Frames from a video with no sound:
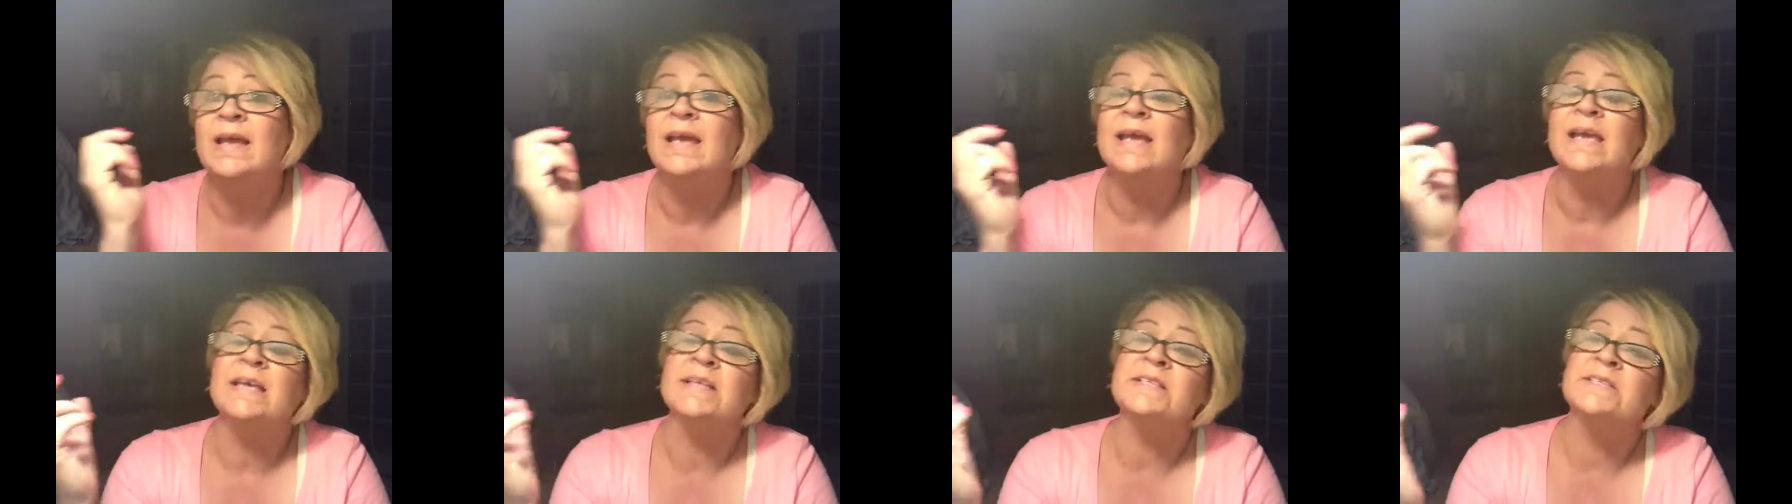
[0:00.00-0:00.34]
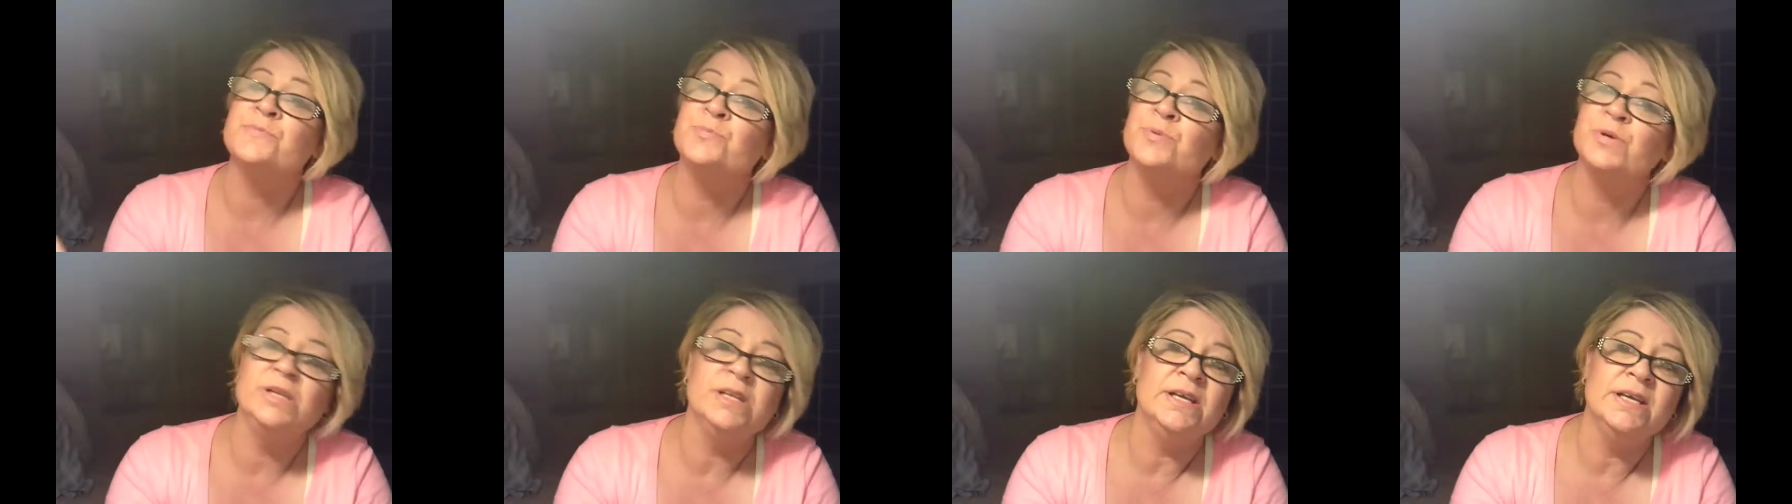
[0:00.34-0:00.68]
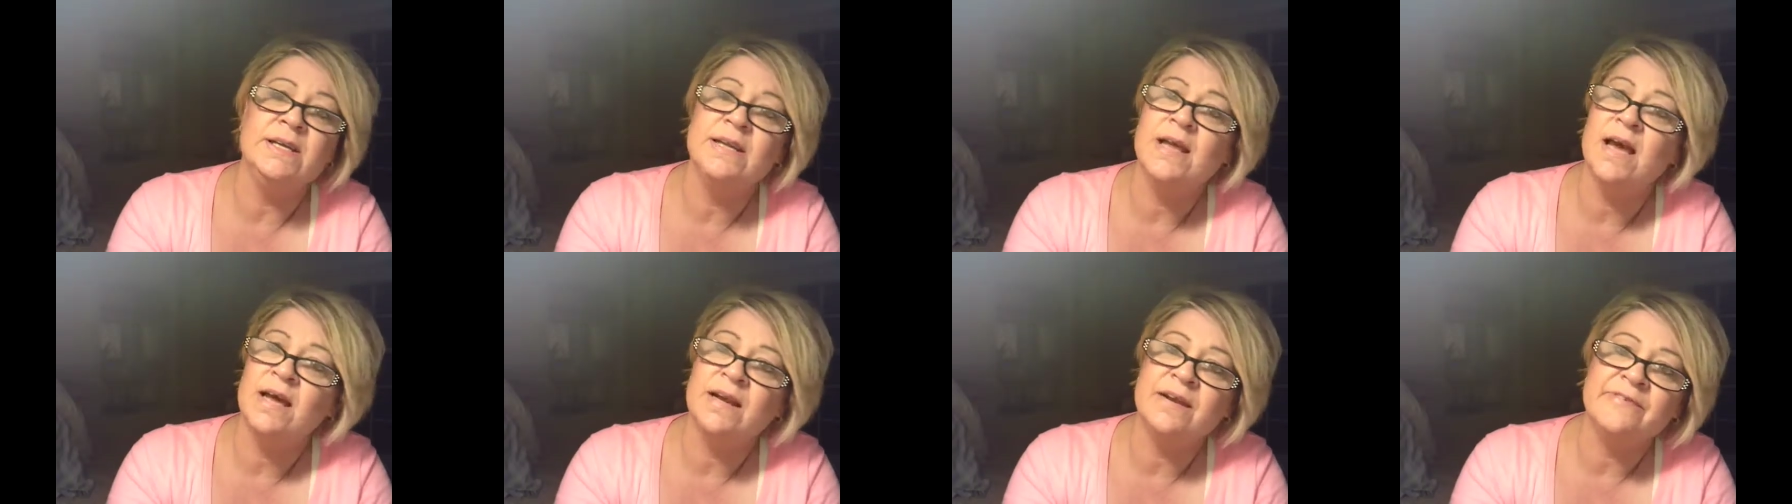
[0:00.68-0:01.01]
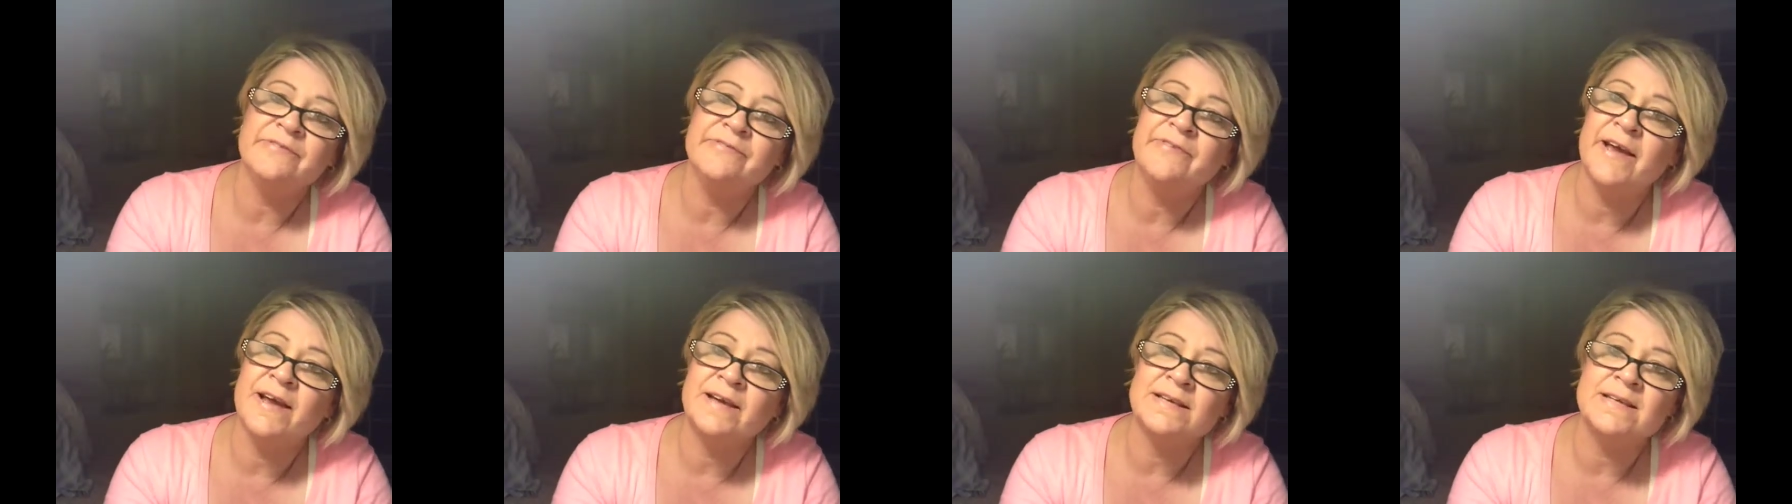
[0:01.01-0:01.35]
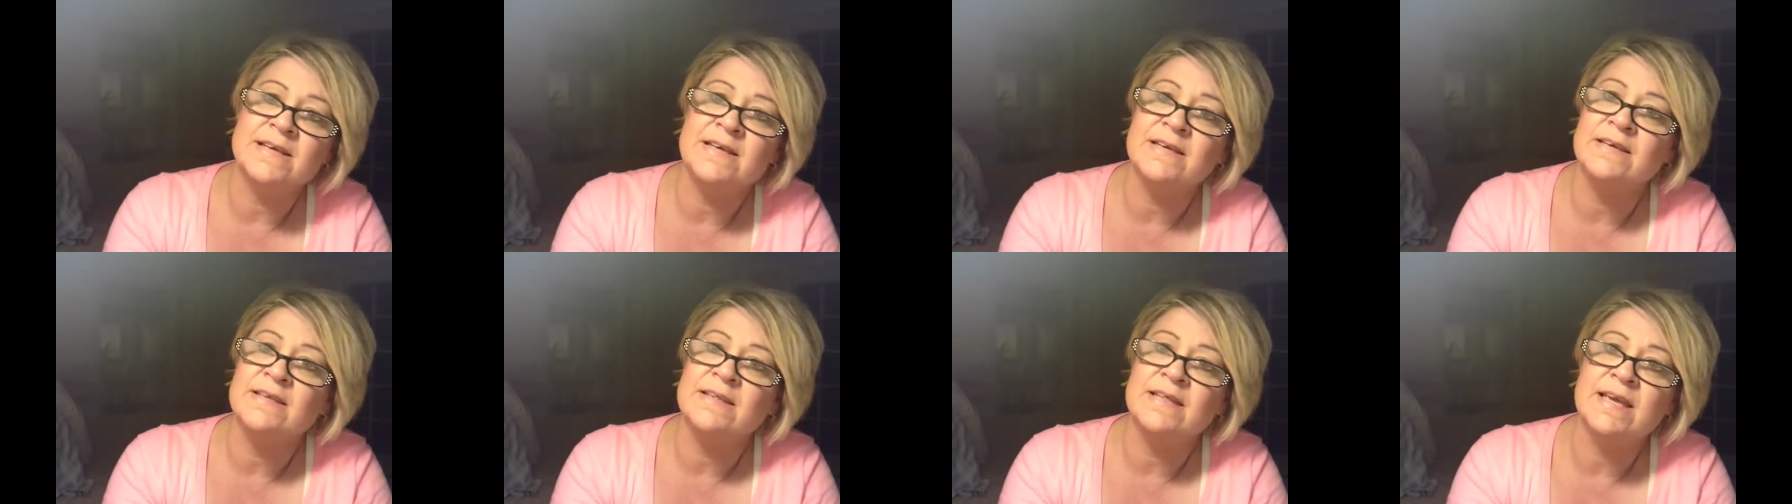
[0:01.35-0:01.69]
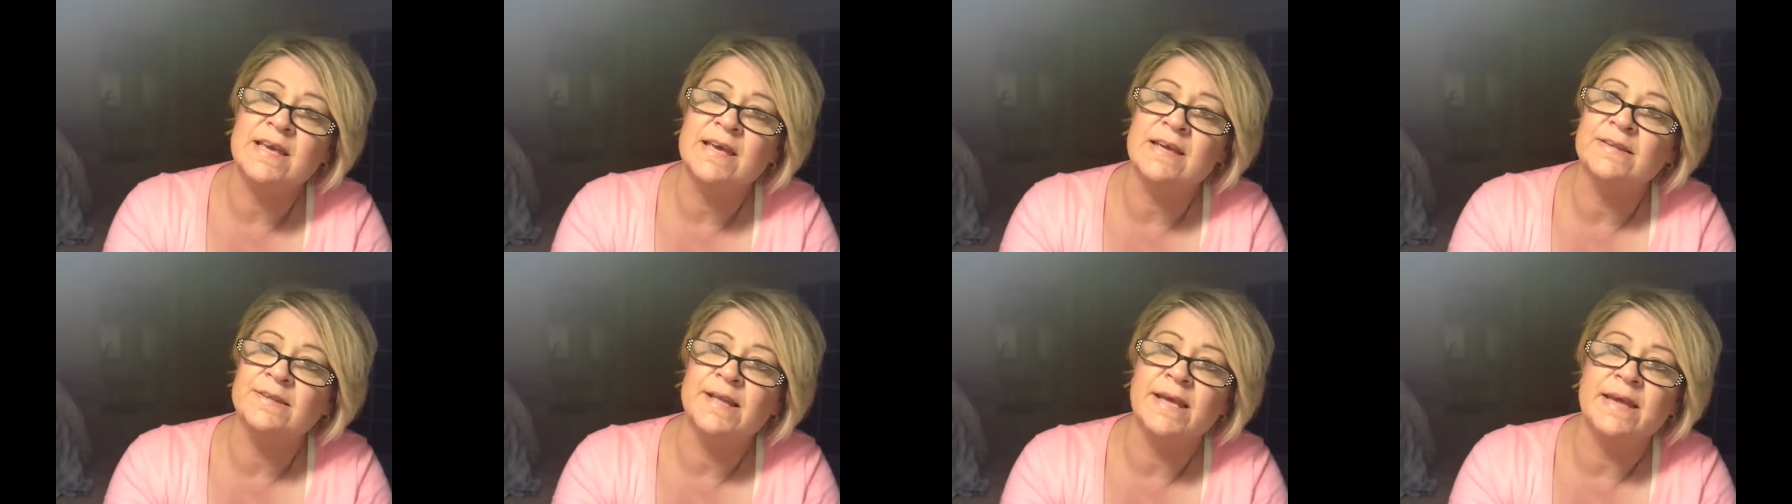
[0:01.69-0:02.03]
it's really not affecting the
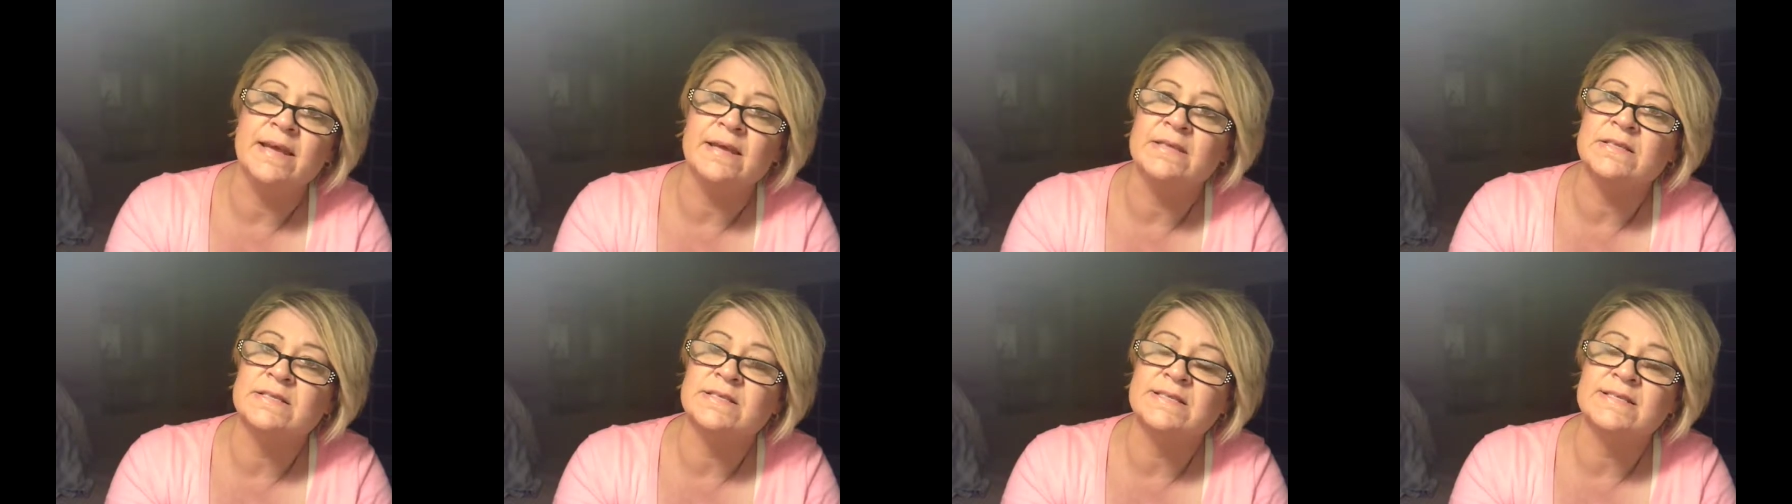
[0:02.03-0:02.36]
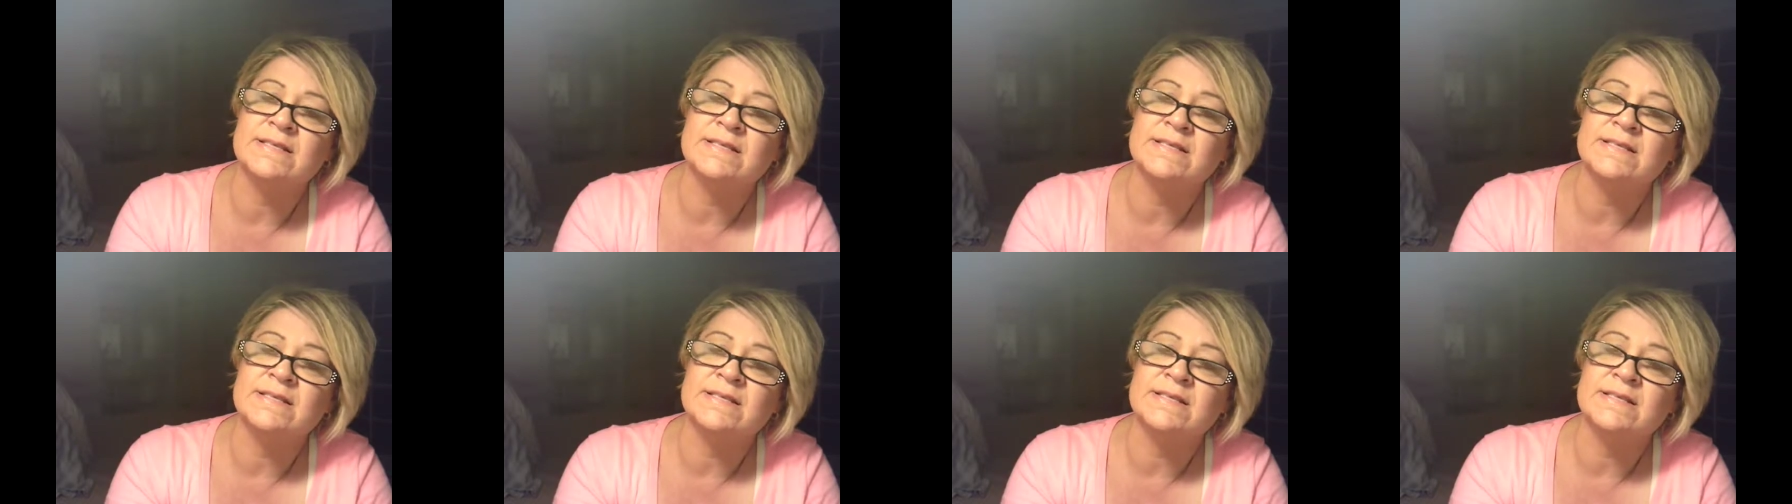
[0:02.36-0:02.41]
elites.